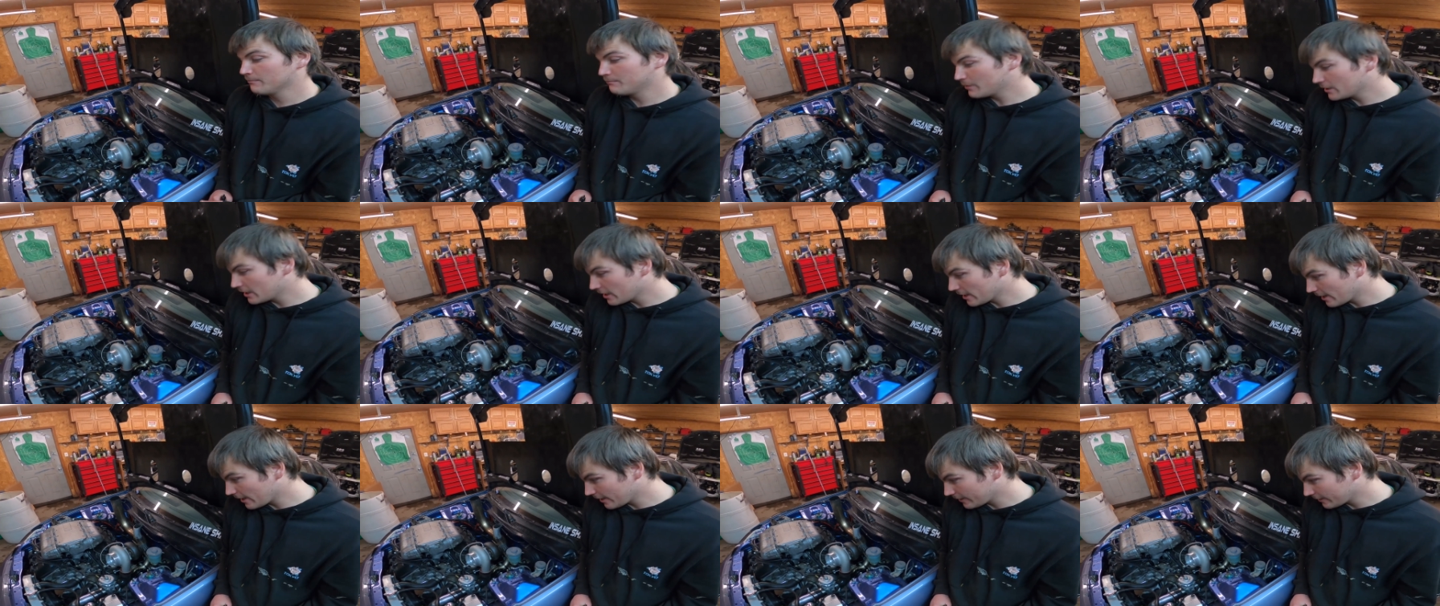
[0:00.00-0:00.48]

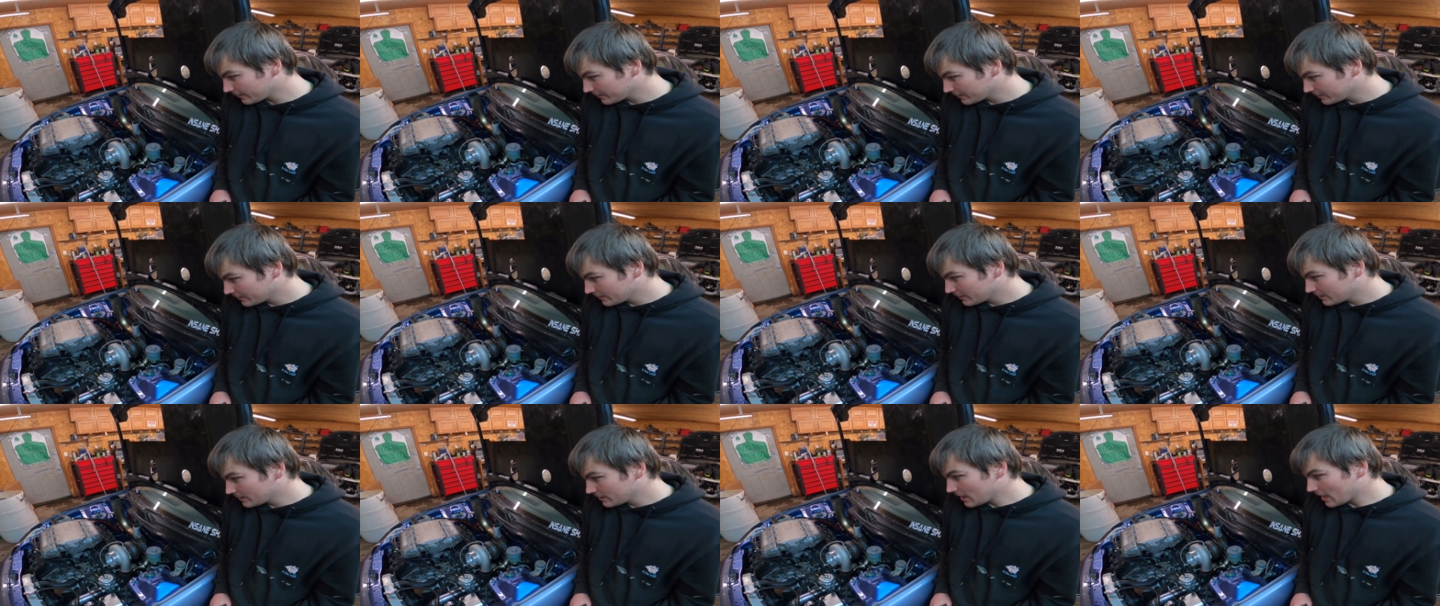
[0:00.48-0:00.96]
but
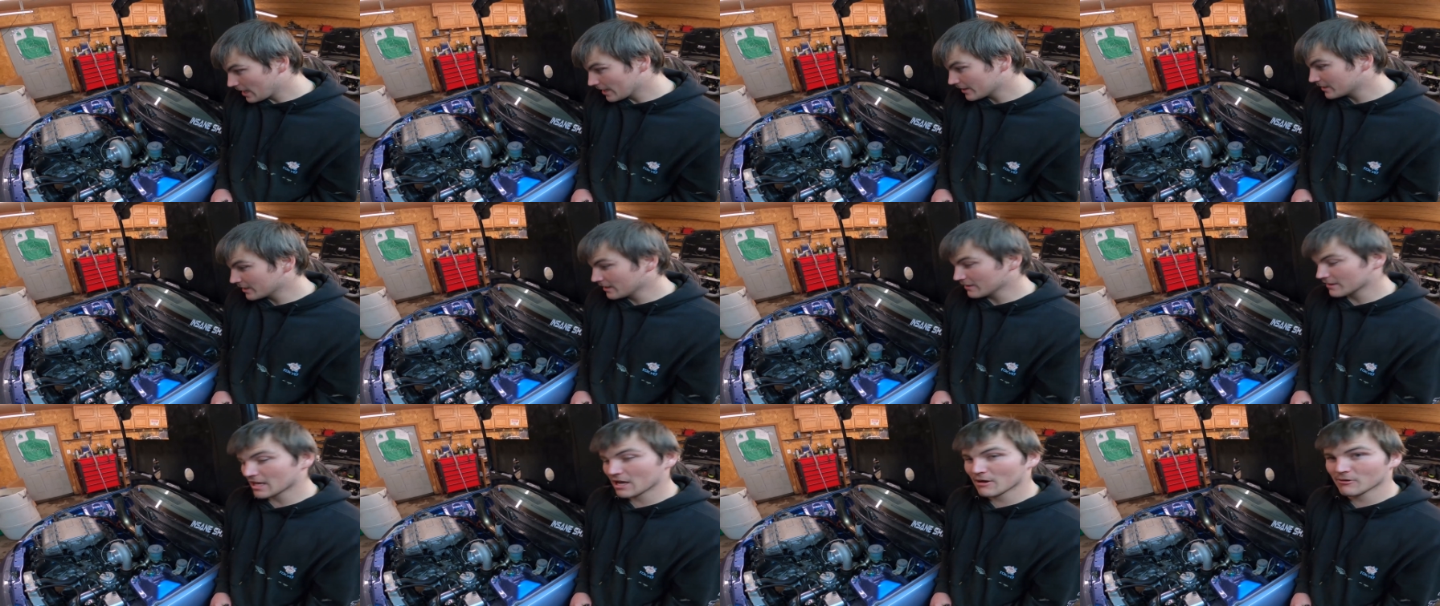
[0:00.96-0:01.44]
I
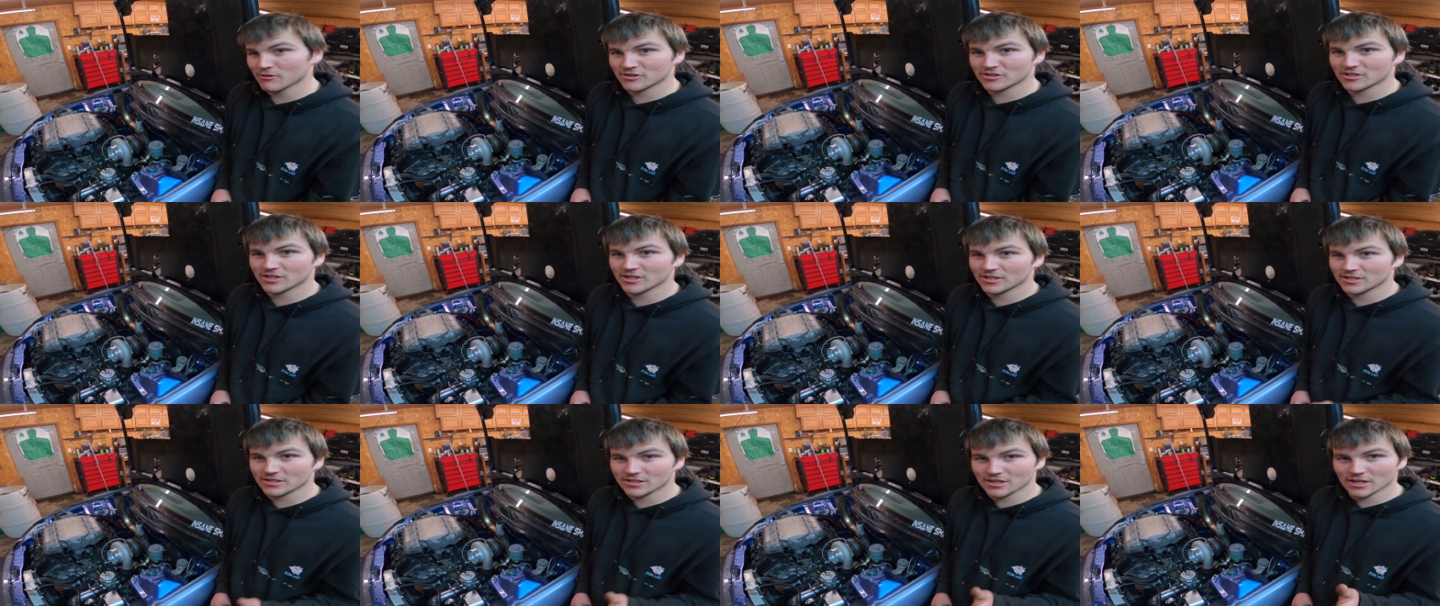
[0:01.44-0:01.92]
think that was
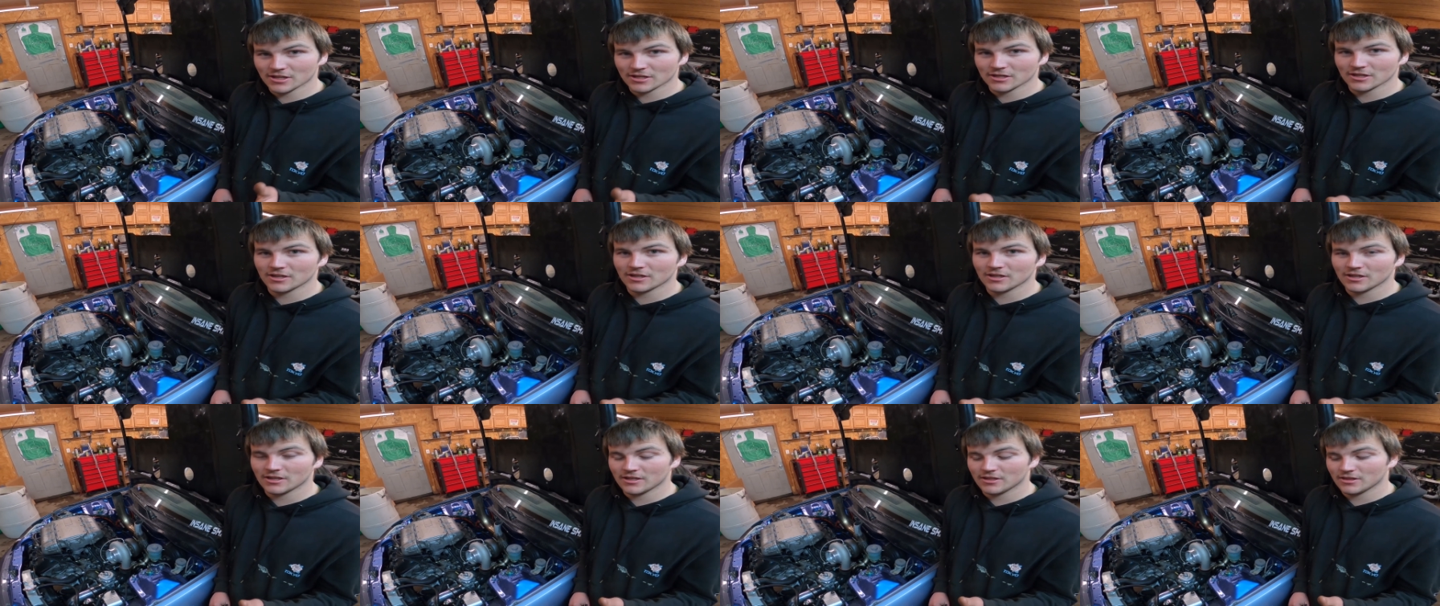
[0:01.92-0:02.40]
just
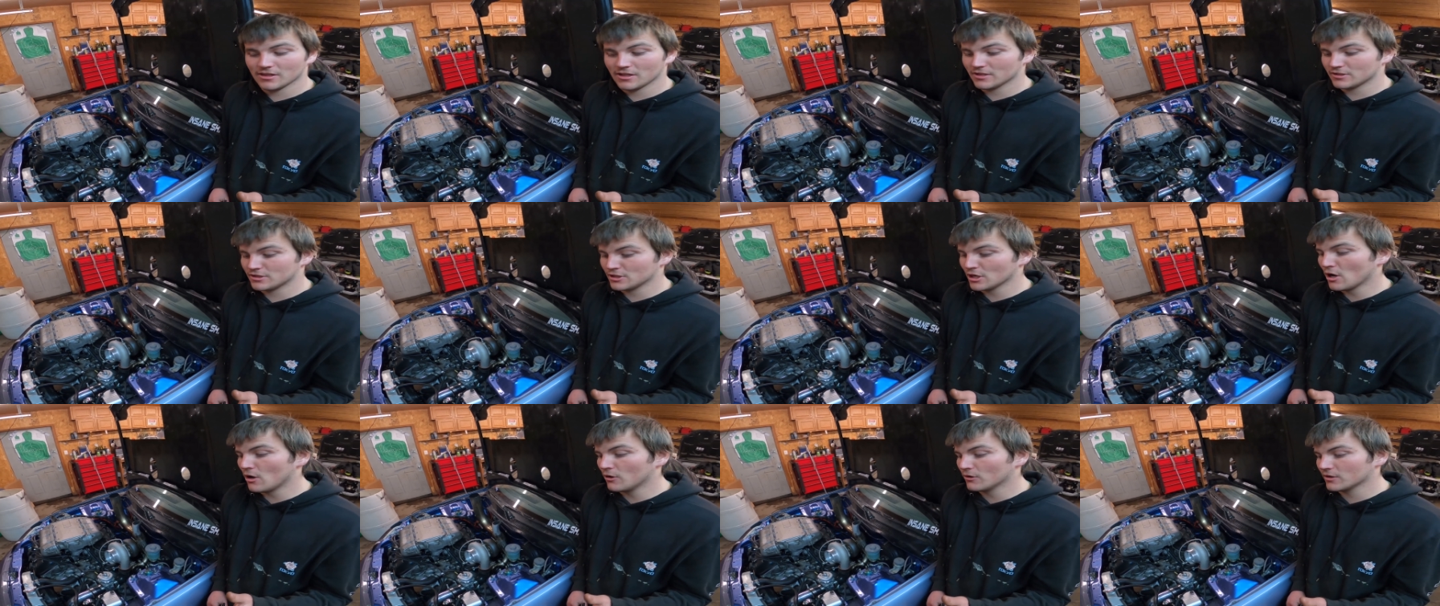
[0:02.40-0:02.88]

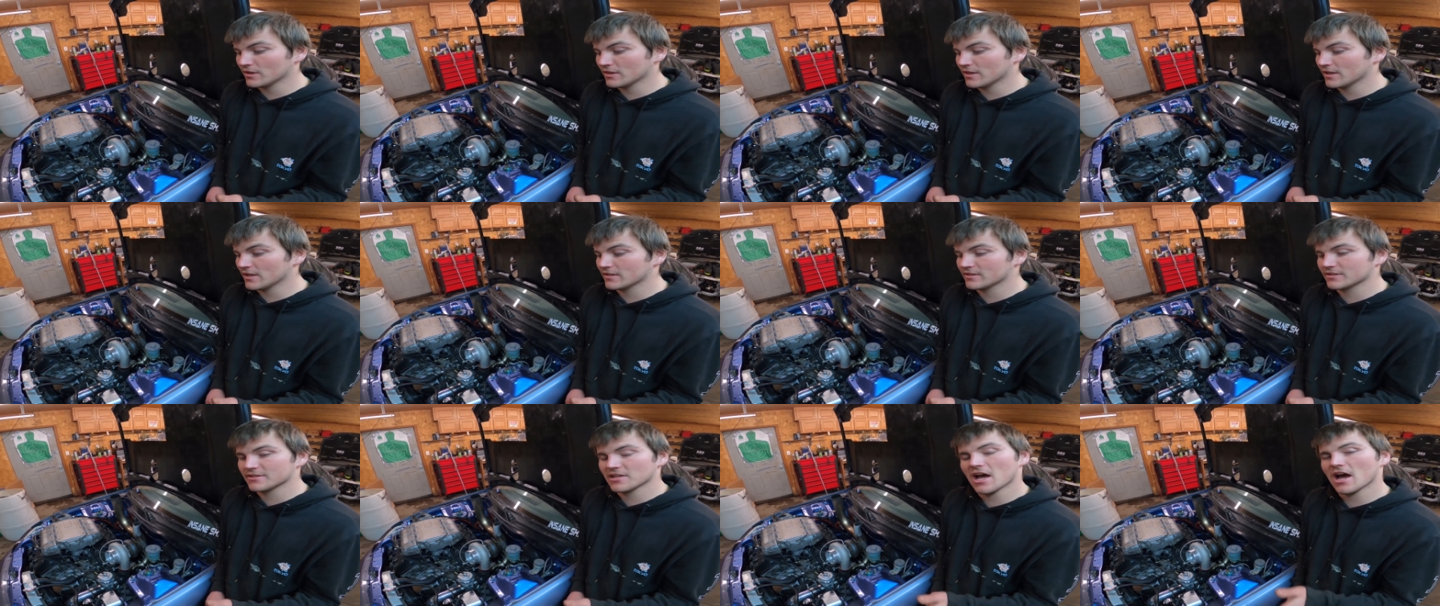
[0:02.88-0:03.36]
the tone and
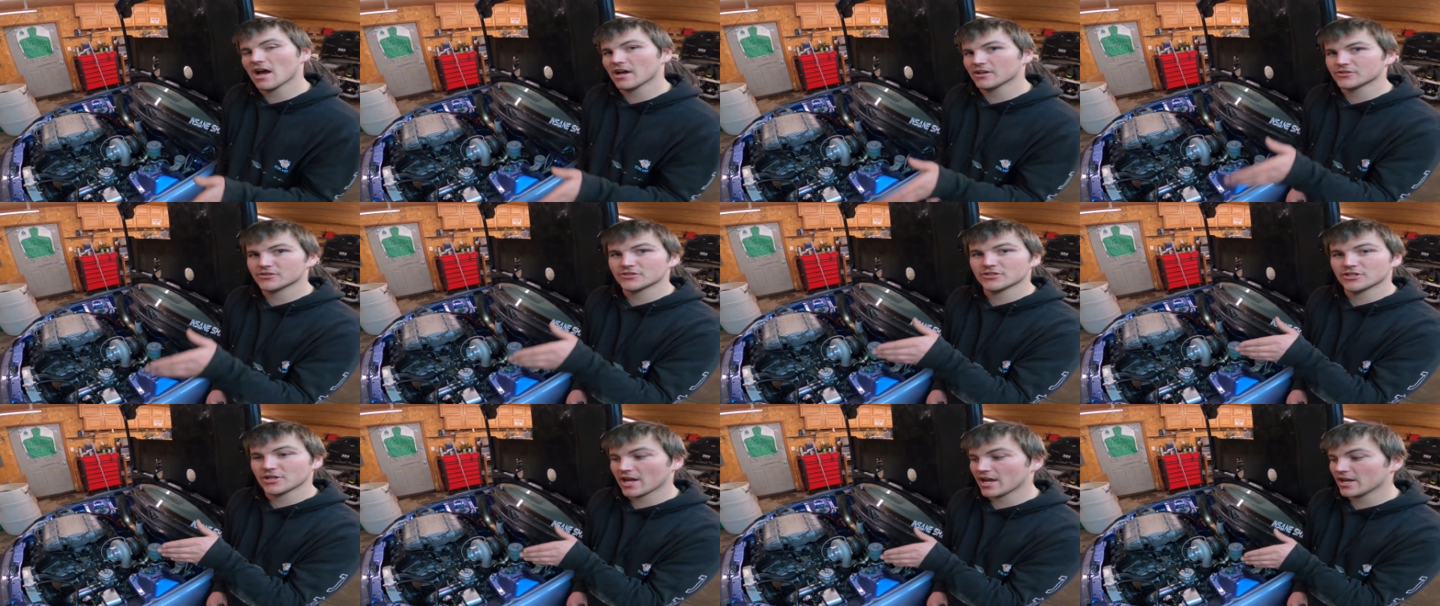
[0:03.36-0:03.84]
the
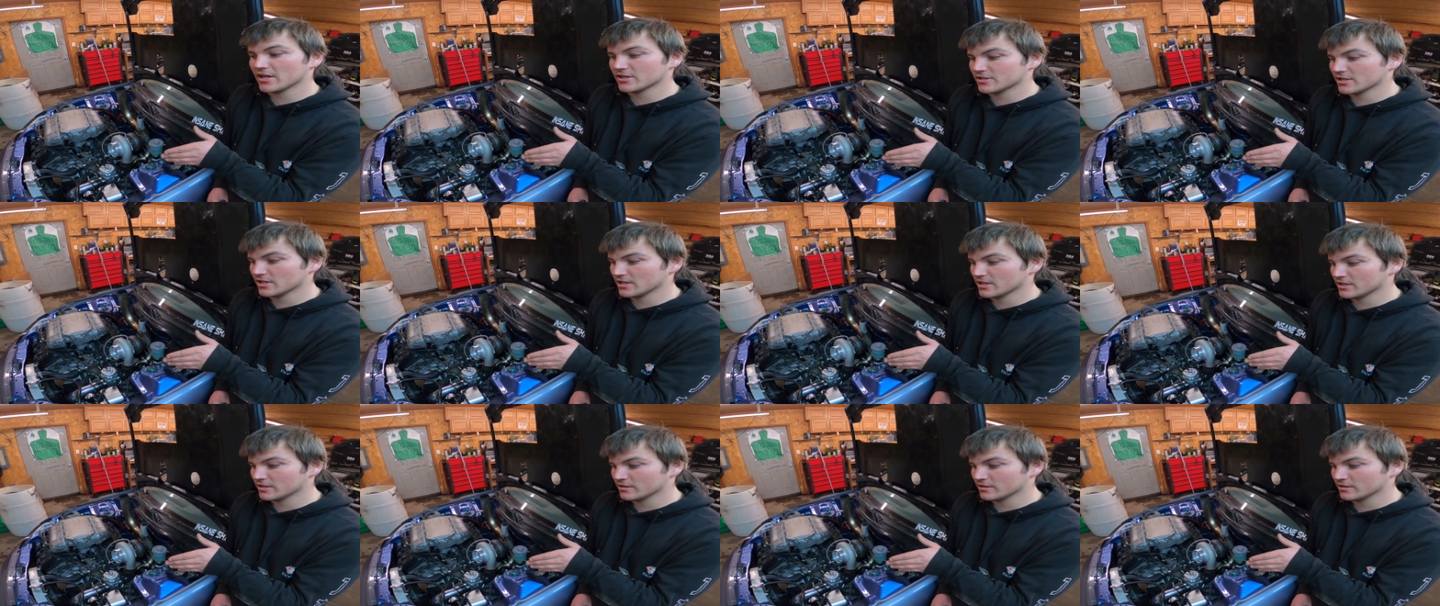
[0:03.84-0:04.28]
exhaust changing.